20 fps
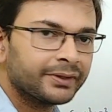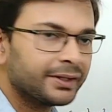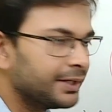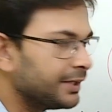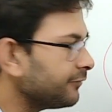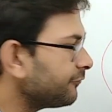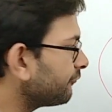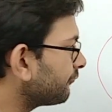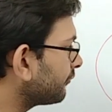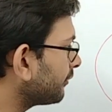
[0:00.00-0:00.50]

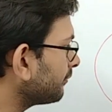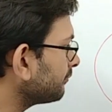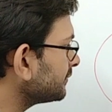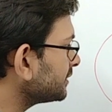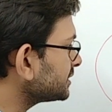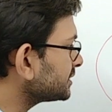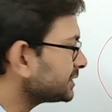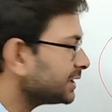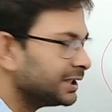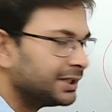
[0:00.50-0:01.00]
if from
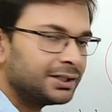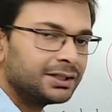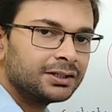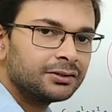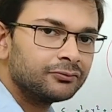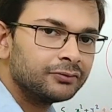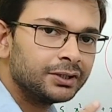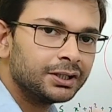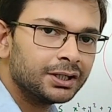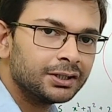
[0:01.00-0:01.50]
the center
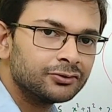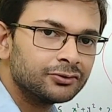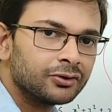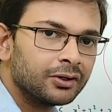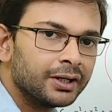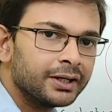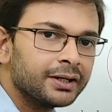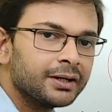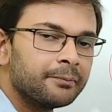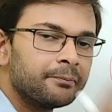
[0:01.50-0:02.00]
we are
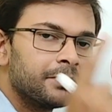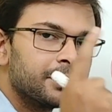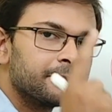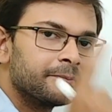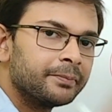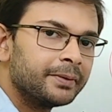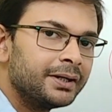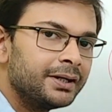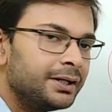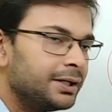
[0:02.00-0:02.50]
drawing a
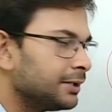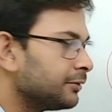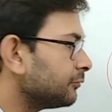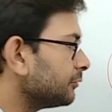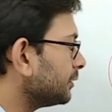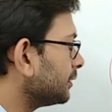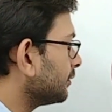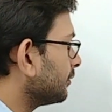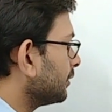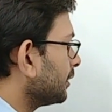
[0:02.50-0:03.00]

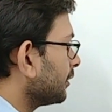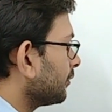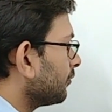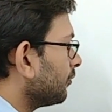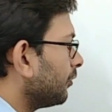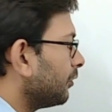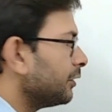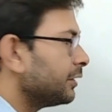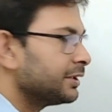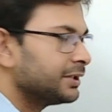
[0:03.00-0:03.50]
perpendicular on a
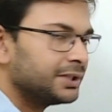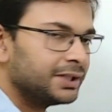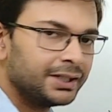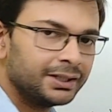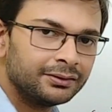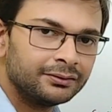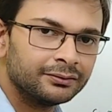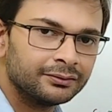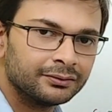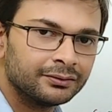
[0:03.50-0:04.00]
chord,
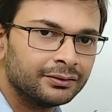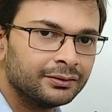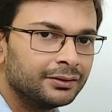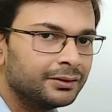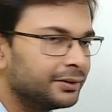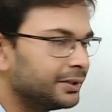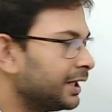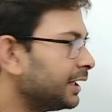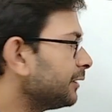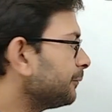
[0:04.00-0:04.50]
then
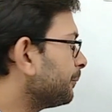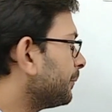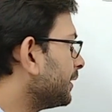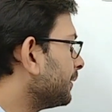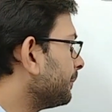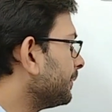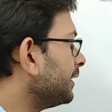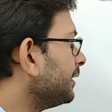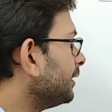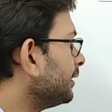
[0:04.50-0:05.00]
that
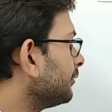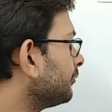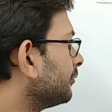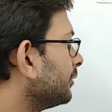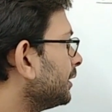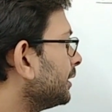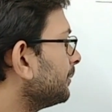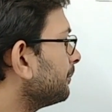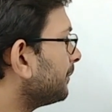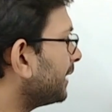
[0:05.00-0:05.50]

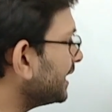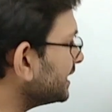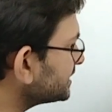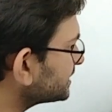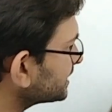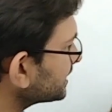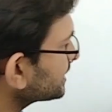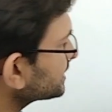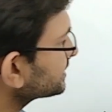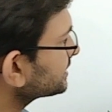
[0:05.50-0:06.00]
perpendicular
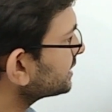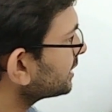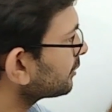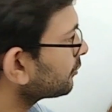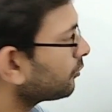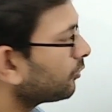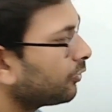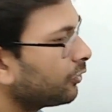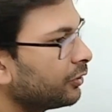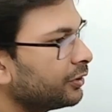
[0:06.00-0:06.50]
bisects the
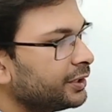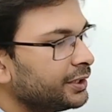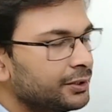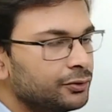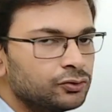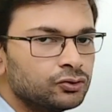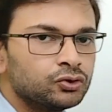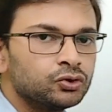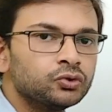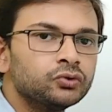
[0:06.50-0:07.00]
chord
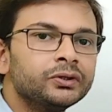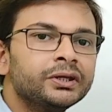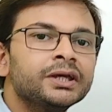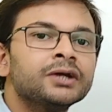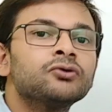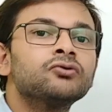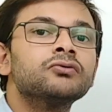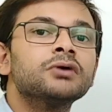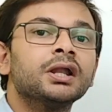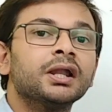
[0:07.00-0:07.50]
into two
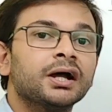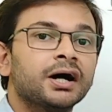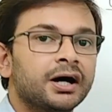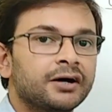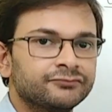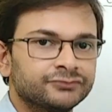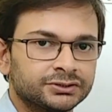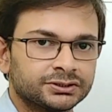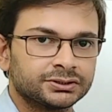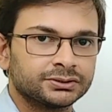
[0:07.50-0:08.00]
equal
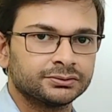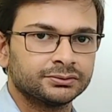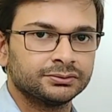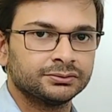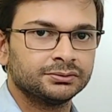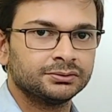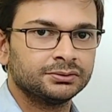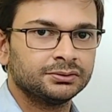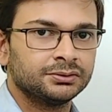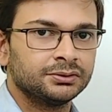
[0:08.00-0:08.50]
halves.
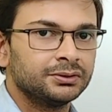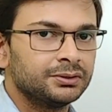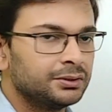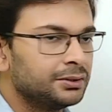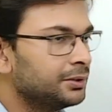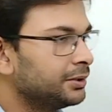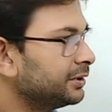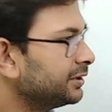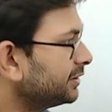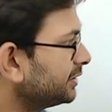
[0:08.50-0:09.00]

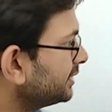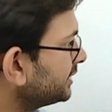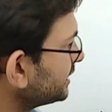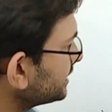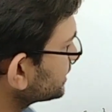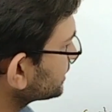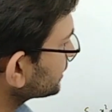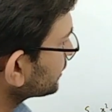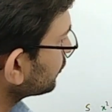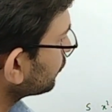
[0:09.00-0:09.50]

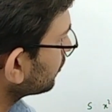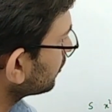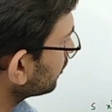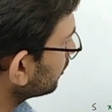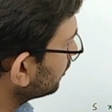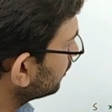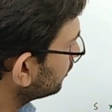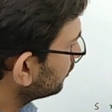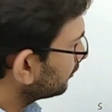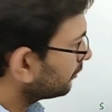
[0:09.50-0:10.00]
This
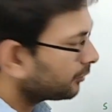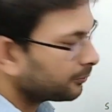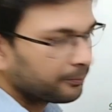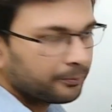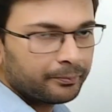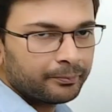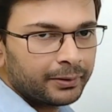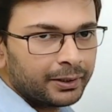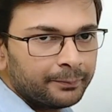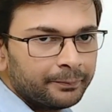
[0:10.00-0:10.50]

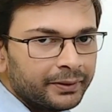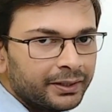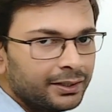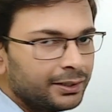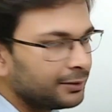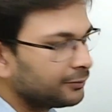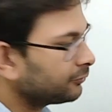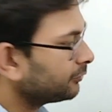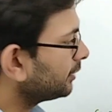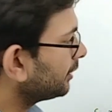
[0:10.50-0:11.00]

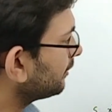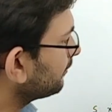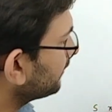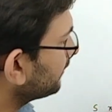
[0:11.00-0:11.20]
perpendicular